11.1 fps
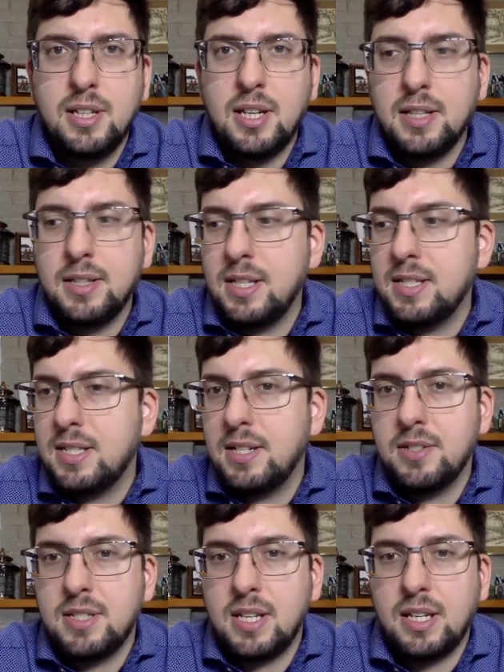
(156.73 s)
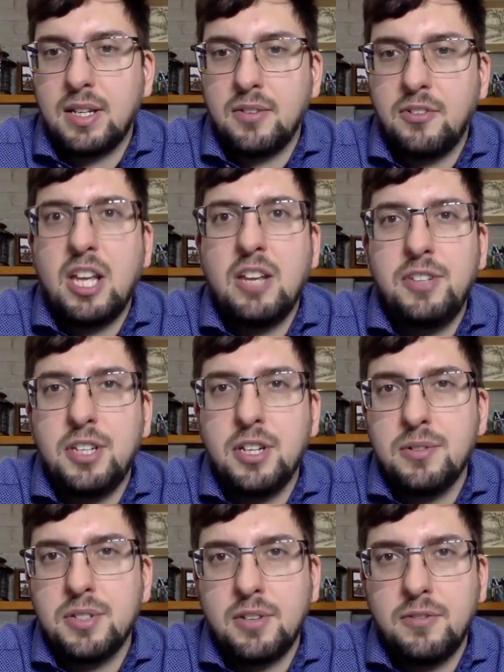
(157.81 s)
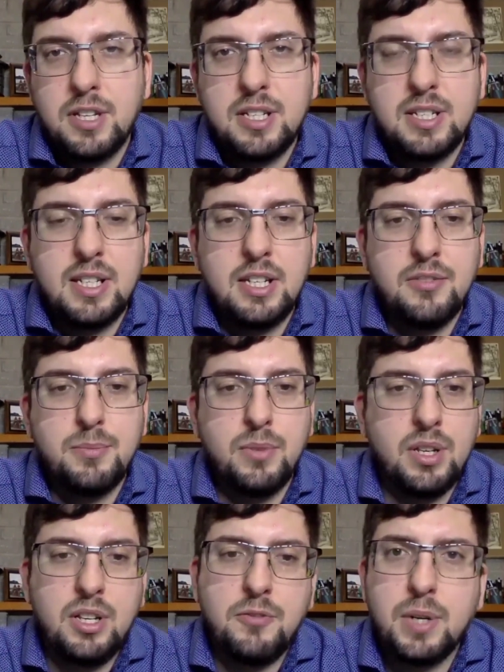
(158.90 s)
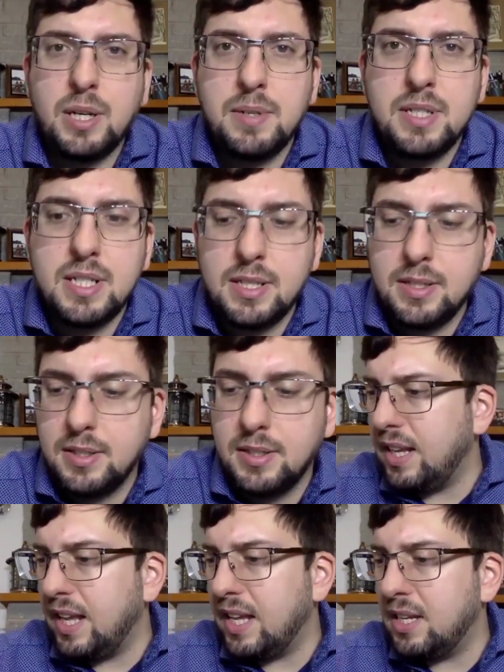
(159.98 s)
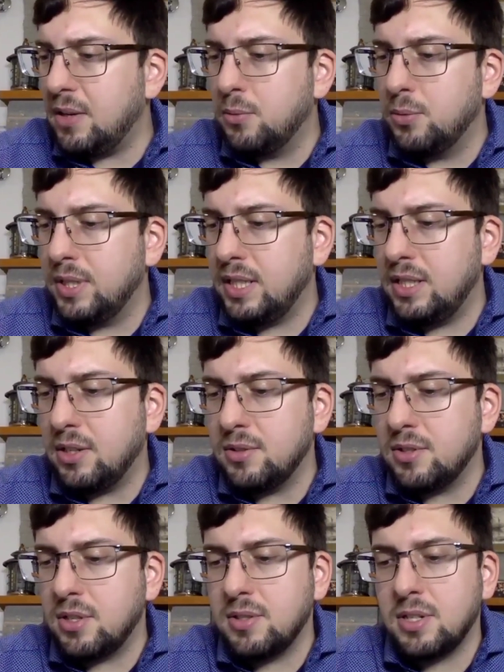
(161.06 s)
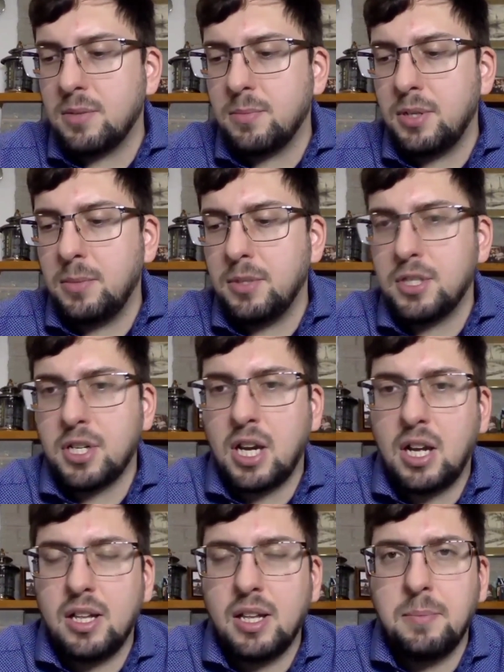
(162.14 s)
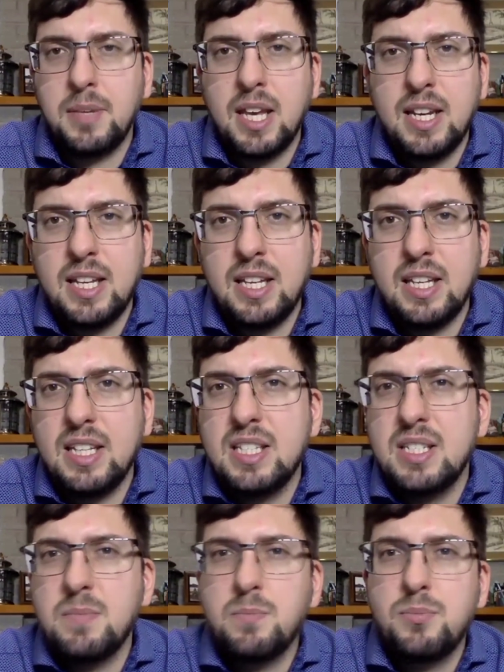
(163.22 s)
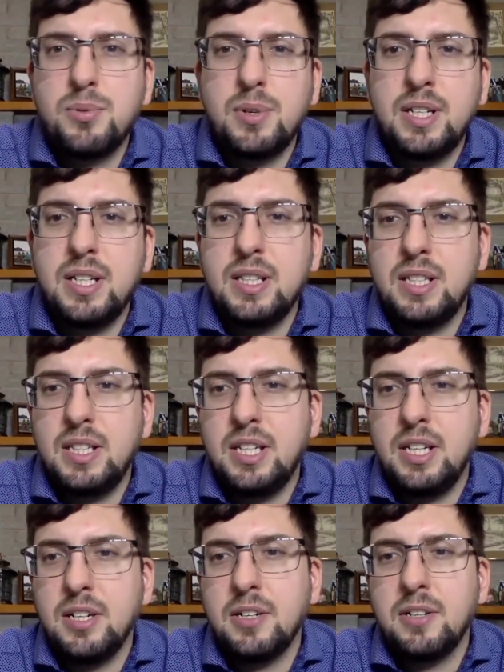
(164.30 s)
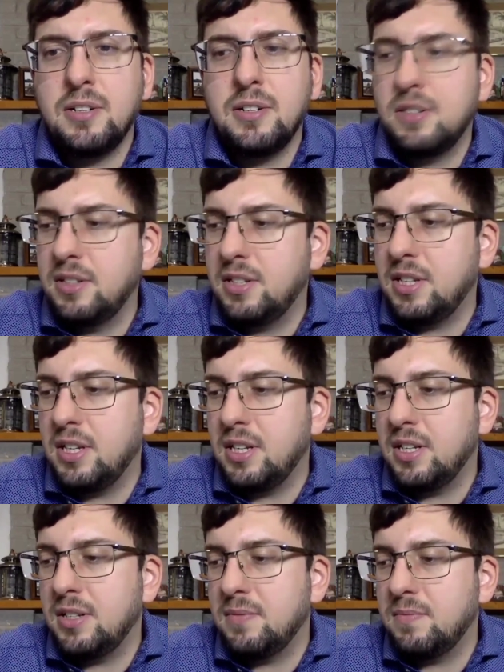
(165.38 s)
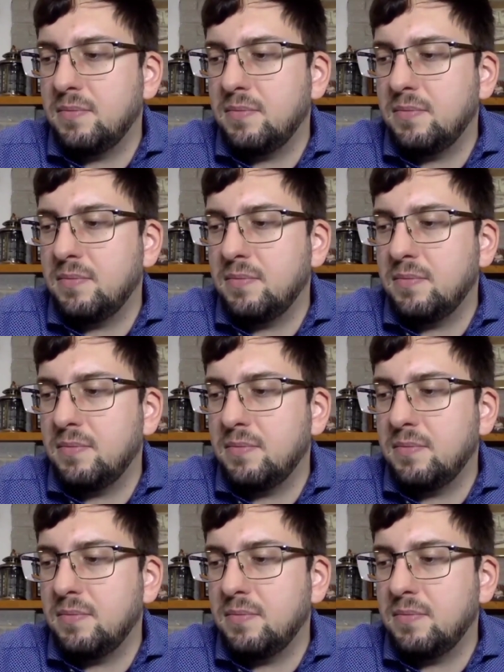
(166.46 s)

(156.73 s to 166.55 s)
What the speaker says: unless there's like a heavy dose of it in the fragrance. And really, those notes are pretty much all I'm getting. It's pretty linear. The